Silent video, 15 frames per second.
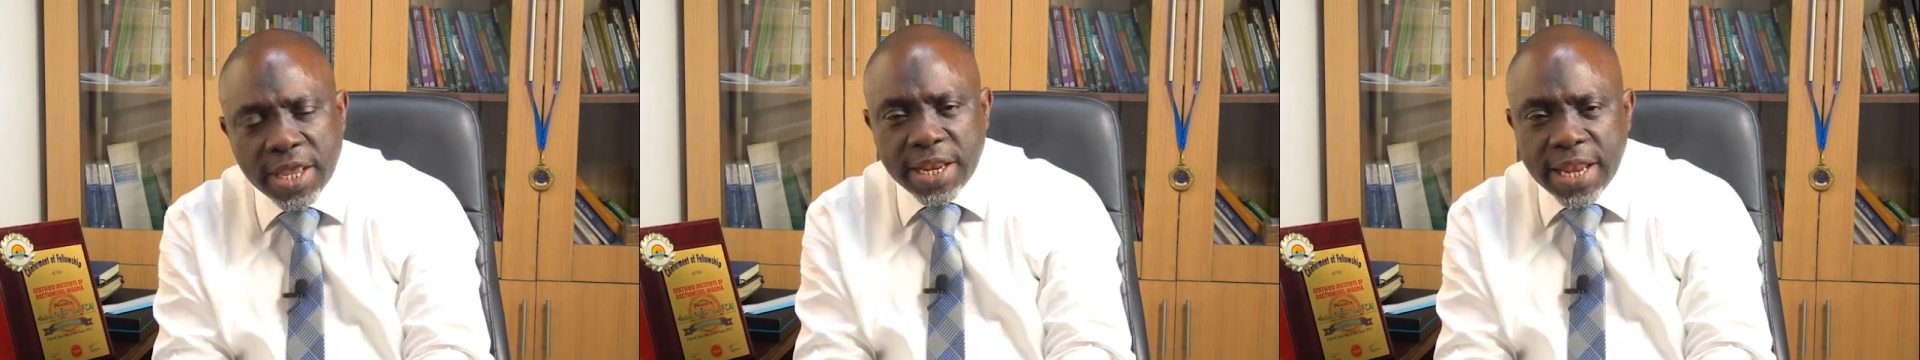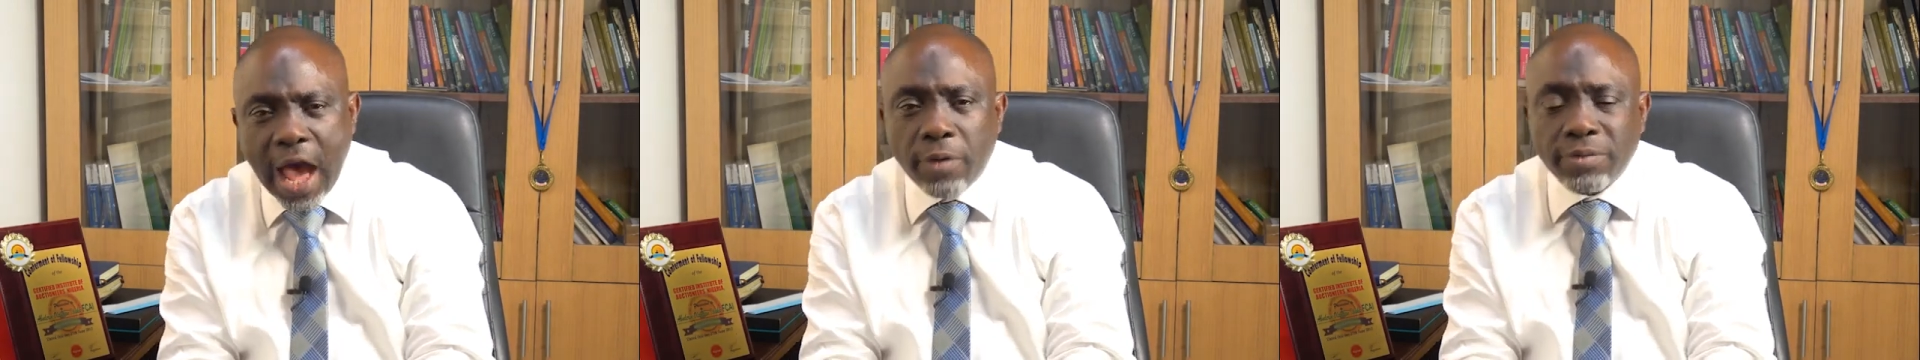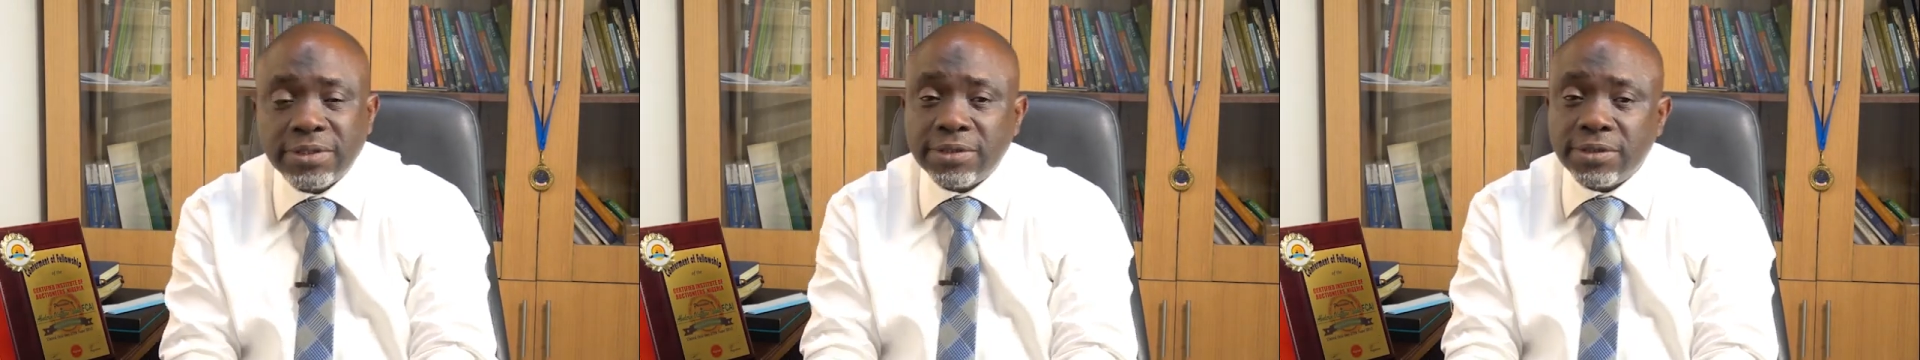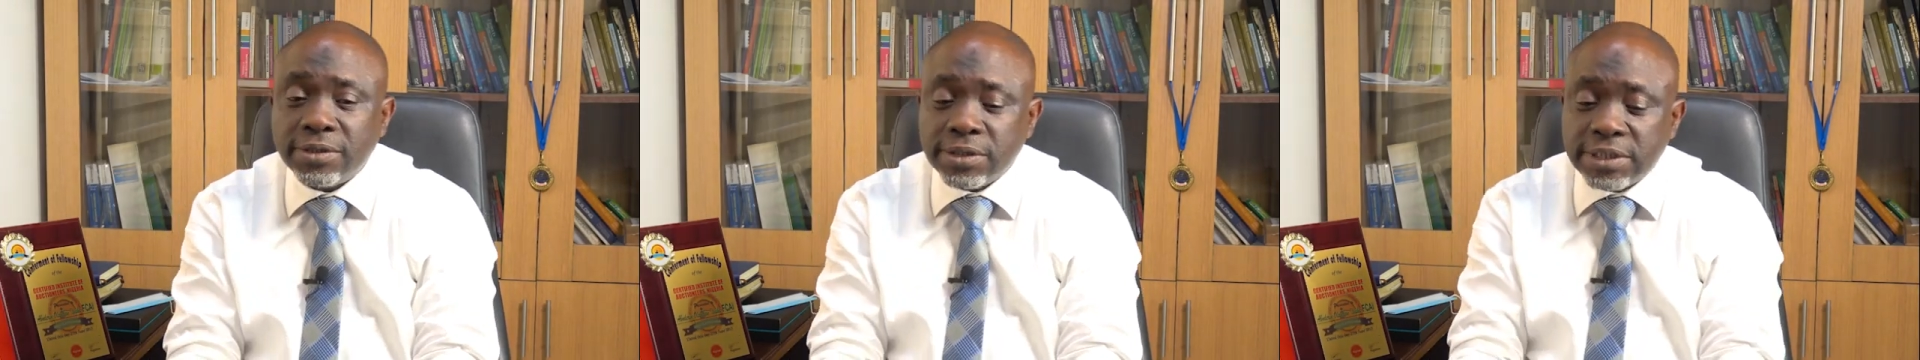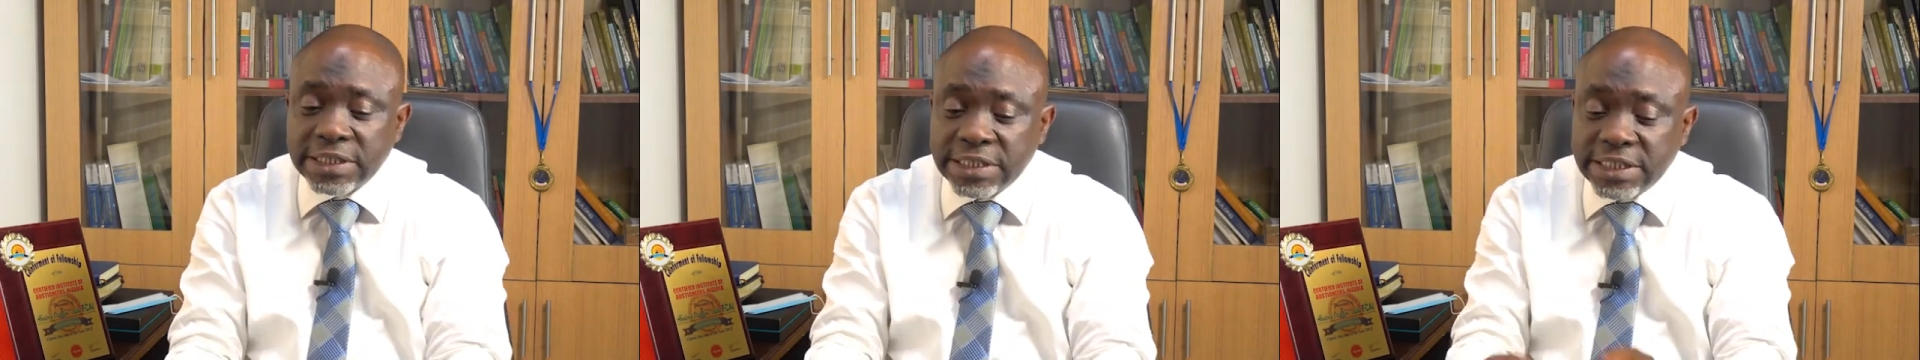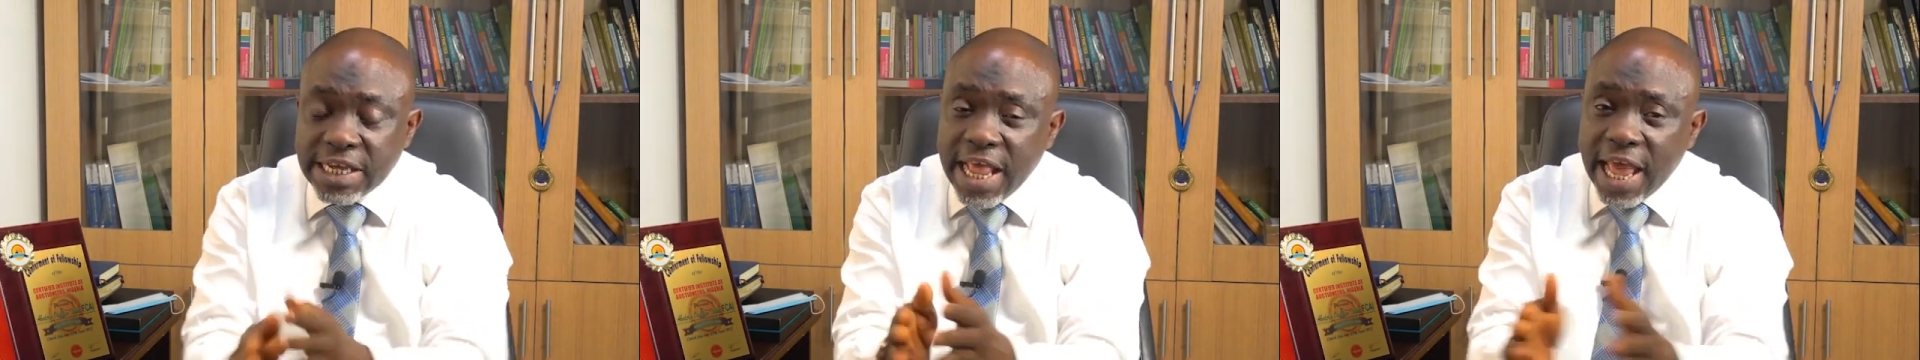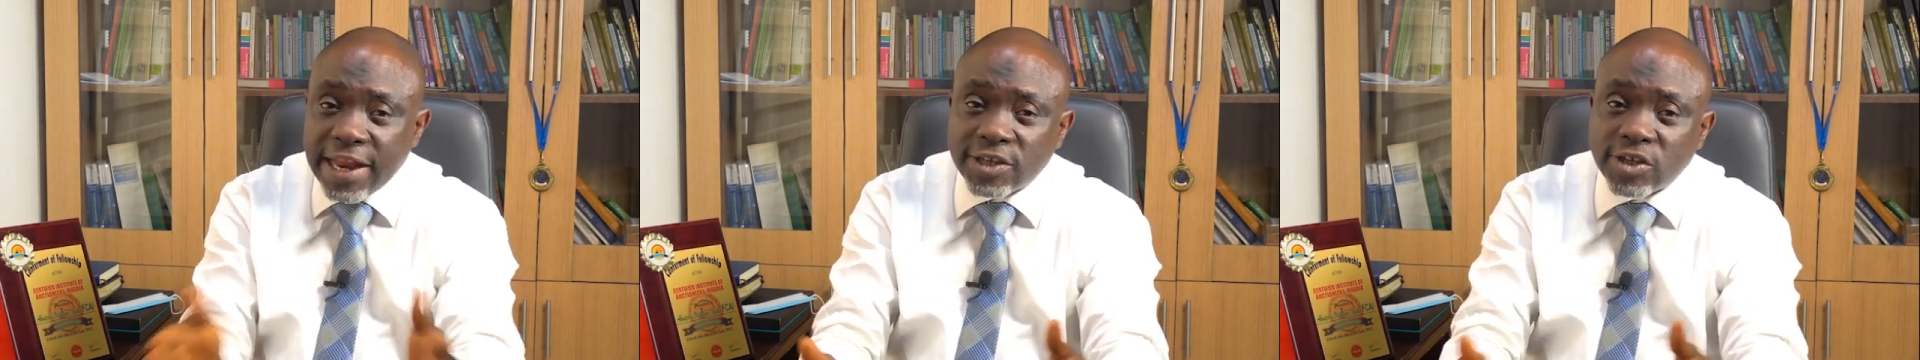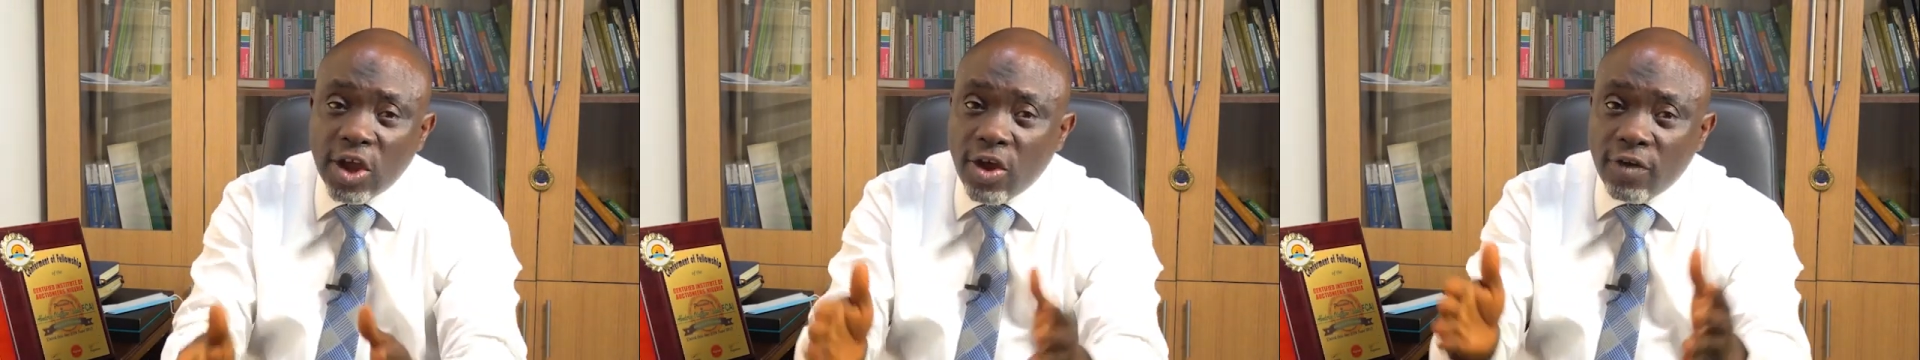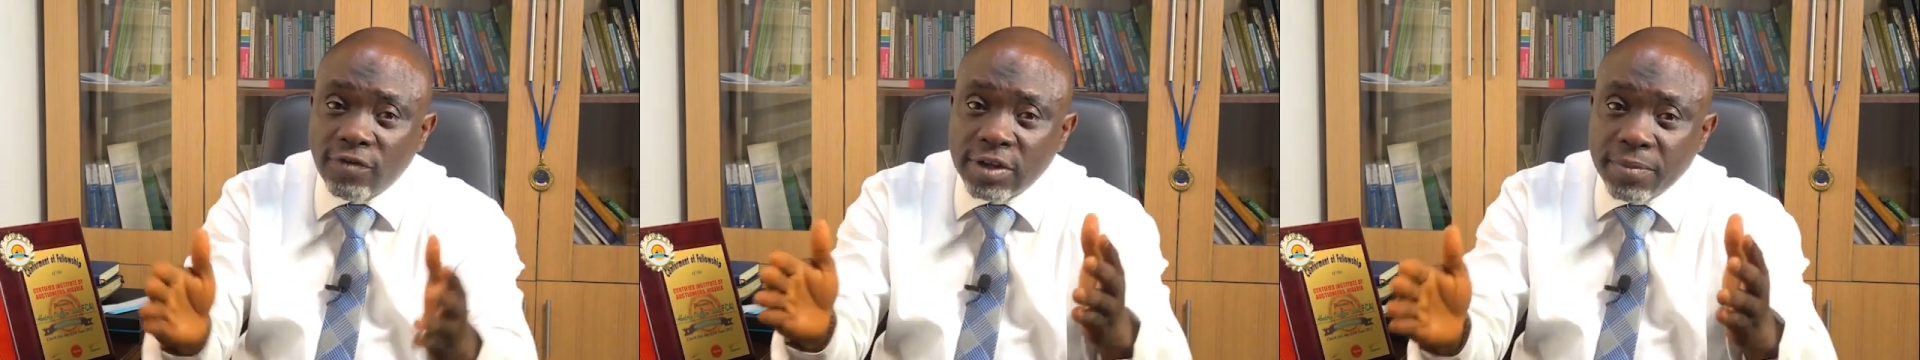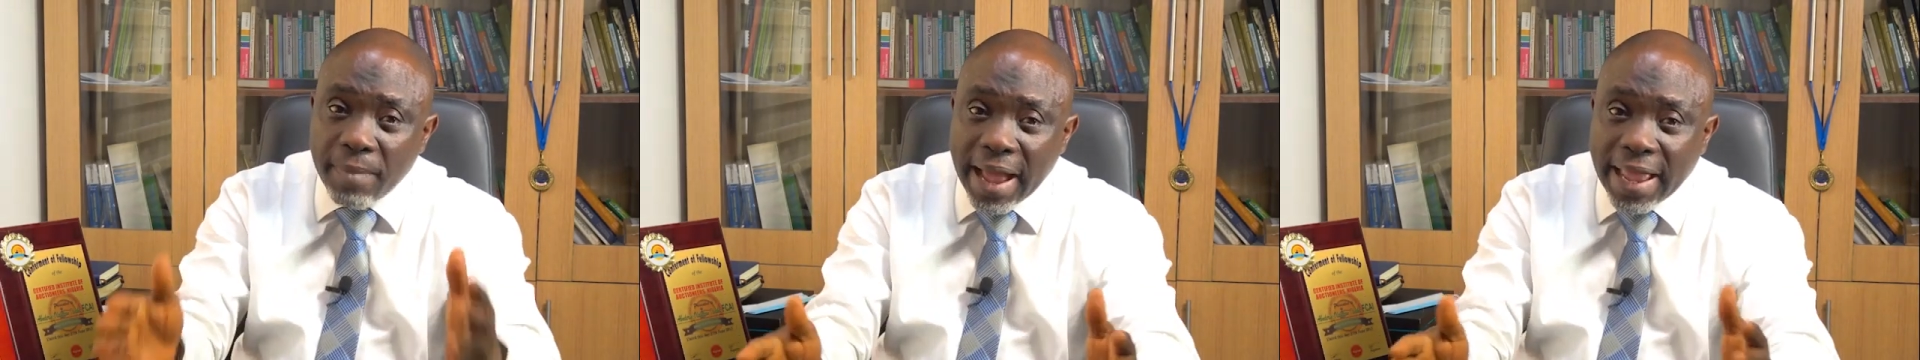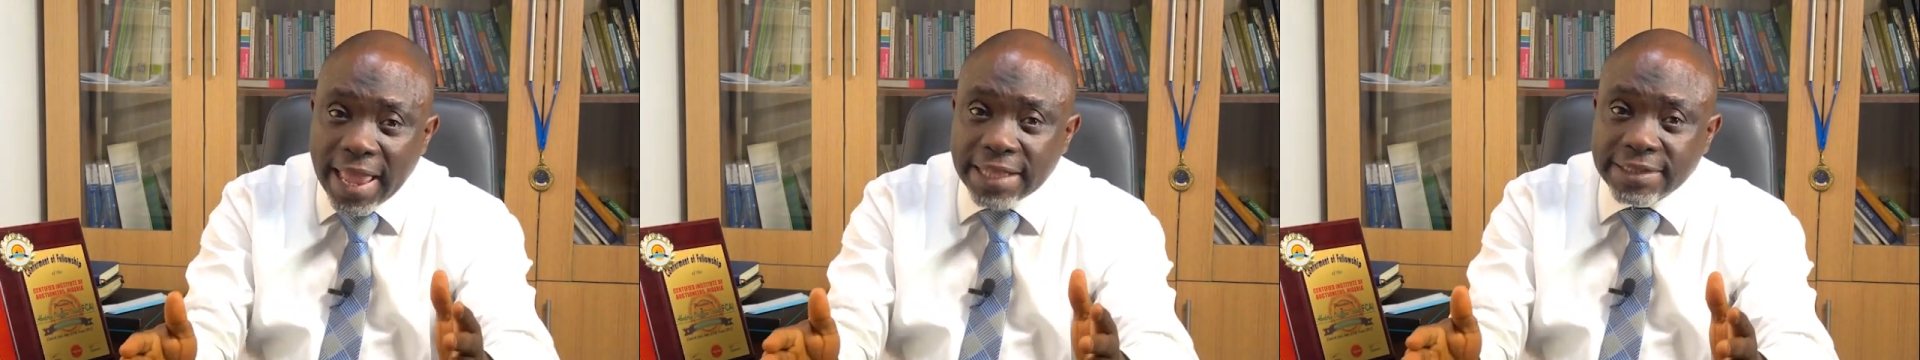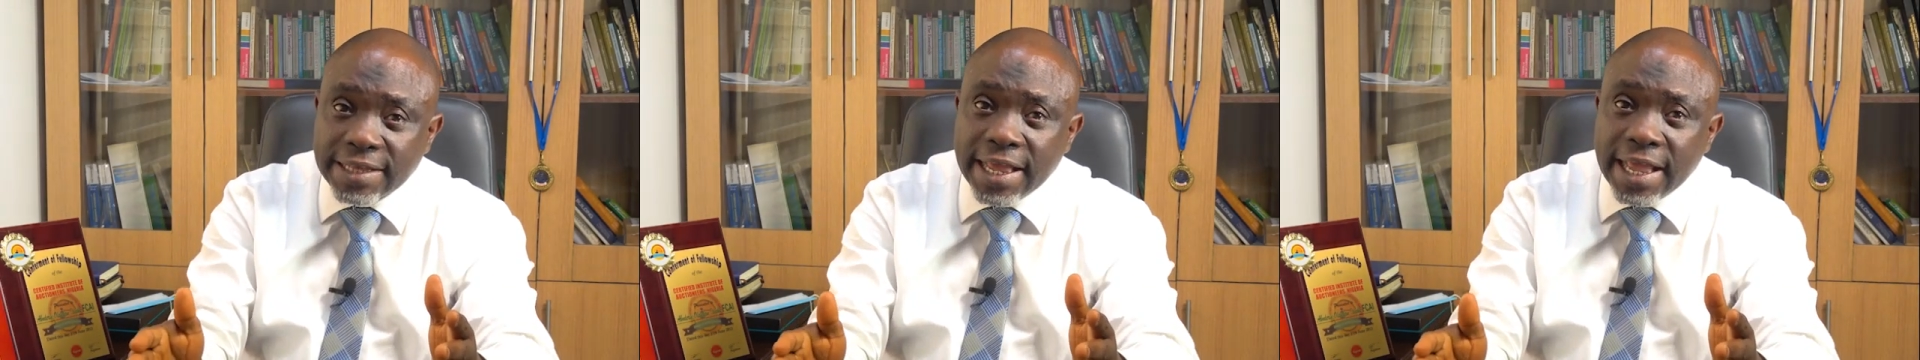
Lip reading: Now, the delineation of the market